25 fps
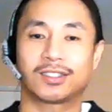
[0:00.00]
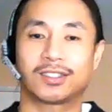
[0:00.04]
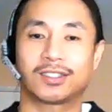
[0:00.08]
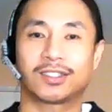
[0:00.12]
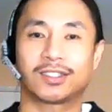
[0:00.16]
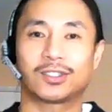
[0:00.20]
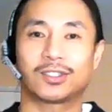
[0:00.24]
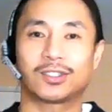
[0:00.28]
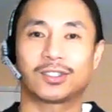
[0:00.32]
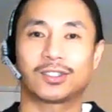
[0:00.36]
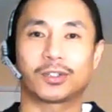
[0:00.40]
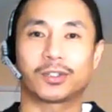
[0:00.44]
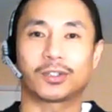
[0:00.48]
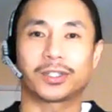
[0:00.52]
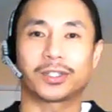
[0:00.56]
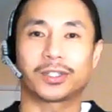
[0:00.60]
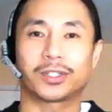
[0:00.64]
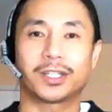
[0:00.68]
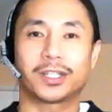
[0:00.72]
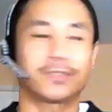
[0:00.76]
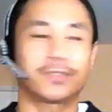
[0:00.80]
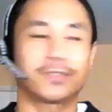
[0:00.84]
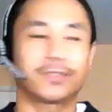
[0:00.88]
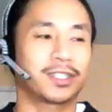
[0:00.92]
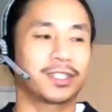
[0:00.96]
Join all
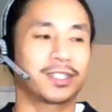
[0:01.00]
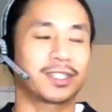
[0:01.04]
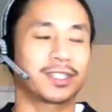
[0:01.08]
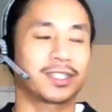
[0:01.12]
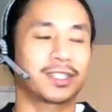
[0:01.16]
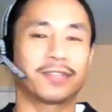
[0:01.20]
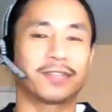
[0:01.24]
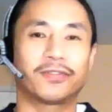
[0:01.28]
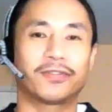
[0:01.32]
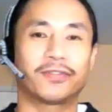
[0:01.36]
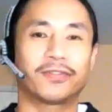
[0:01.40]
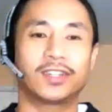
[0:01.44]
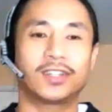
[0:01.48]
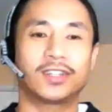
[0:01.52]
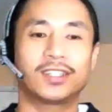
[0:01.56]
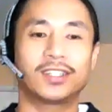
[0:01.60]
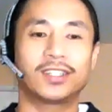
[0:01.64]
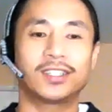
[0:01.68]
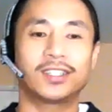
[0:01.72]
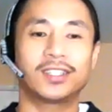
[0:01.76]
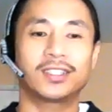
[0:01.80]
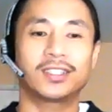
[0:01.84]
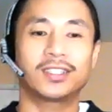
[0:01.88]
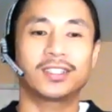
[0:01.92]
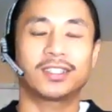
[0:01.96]
of us in the
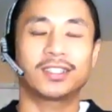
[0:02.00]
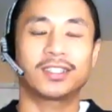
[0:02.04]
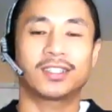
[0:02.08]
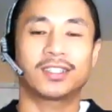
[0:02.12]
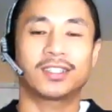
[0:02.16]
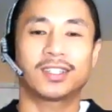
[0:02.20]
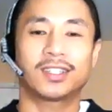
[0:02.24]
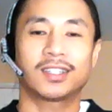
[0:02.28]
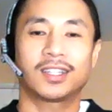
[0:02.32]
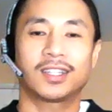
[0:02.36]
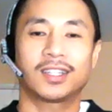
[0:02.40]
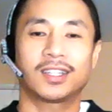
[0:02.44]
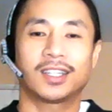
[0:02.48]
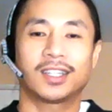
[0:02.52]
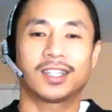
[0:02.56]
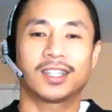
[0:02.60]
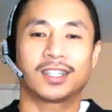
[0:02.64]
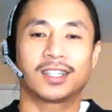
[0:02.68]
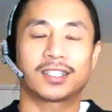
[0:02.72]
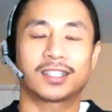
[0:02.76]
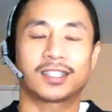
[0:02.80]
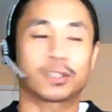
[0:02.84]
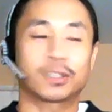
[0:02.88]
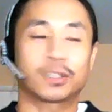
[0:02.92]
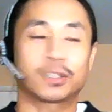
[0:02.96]
fun.
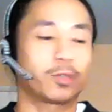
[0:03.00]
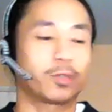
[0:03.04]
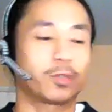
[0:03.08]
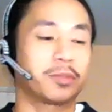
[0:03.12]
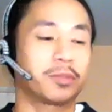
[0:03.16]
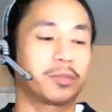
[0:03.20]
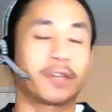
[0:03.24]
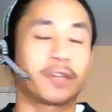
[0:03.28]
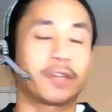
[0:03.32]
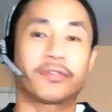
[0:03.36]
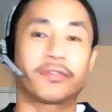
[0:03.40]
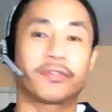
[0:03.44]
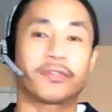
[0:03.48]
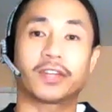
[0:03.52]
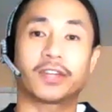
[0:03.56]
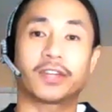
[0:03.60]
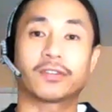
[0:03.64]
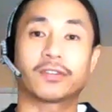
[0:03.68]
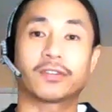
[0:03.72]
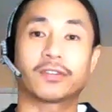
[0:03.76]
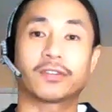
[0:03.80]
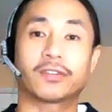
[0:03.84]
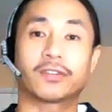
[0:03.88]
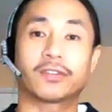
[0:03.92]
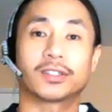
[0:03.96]
This is one of my
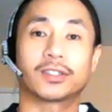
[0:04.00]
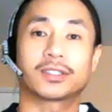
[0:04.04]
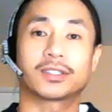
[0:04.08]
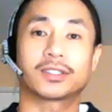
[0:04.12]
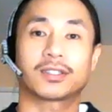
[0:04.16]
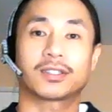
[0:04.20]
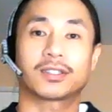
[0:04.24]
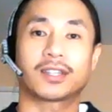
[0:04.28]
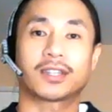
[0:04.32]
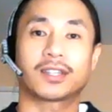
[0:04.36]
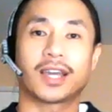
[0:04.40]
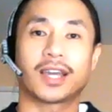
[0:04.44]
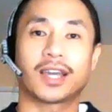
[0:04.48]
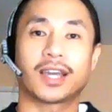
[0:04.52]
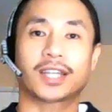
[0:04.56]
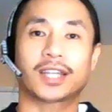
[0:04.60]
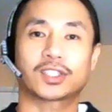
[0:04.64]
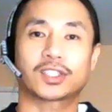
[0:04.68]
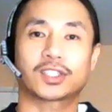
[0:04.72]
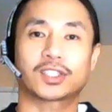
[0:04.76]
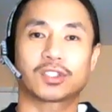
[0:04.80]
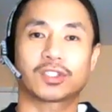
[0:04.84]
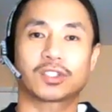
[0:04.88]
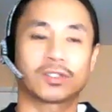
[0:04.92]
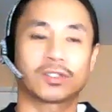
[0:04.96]
favorites,
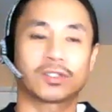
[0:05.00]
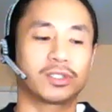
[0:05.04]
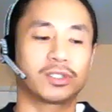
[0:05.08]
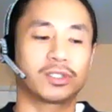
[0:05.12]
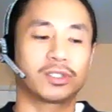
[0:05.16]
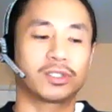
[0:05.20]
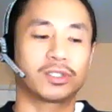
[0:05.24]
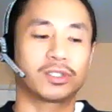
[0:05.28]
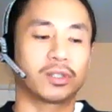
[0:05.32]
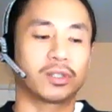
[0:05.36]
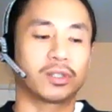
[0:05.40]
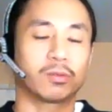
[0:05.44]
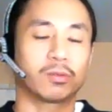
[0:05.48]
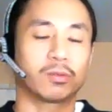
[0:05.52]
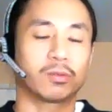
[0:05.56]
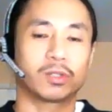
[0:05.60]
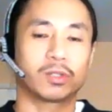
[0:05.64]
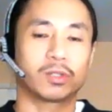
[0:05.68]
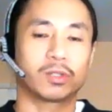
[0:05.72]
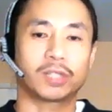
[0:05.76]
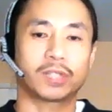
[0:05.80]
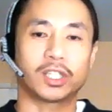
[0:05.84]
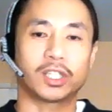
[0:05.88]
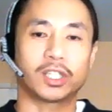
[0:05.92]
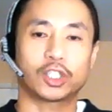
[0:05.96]
external
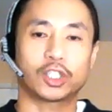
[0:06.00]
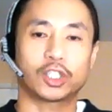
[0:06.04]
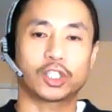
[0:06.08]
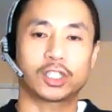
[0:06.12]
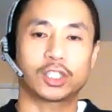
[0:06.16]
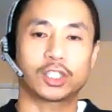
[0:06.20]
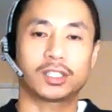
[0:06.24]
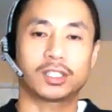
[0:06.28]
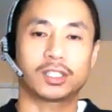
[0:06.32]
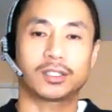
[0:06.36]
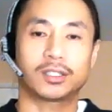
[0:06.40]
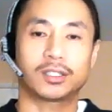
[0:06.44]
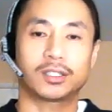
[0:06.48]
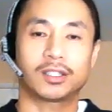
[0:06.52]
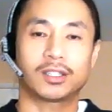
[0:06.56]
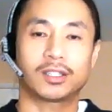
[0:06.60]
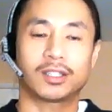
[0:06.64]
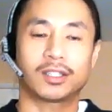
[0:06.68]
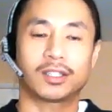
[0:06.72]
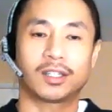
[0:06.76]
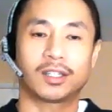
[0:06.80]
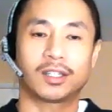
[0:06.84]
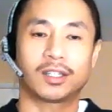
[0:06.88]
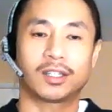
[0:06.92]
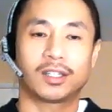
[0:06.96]
rotation
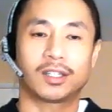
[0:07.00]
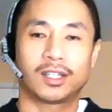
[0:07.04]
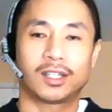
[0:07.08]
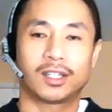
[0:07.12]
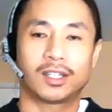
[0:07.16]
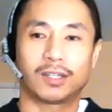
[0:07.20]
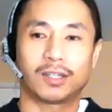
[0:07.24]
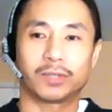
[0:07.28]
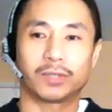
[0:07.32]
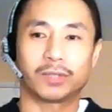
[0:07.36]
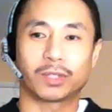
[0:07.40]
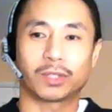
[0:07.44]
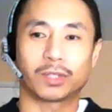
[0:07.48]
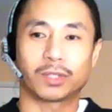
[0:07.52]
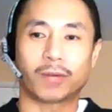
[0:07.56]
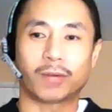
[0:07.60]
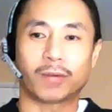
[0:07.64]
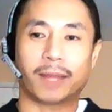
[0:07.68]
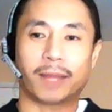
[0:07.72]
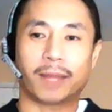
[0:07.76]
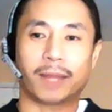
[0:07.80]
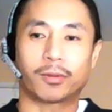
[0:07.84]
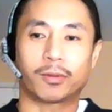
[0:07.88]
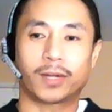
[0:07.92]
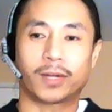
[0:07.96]
with the
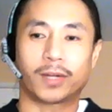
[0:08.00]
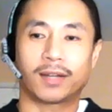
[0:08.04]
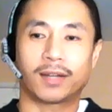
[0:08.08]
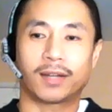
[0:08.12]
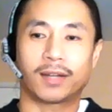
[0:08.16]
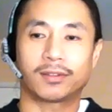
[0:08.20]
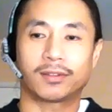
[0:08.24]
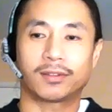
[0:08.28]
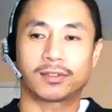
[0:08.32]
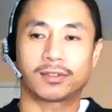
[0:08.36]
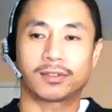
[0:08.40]
wraparound.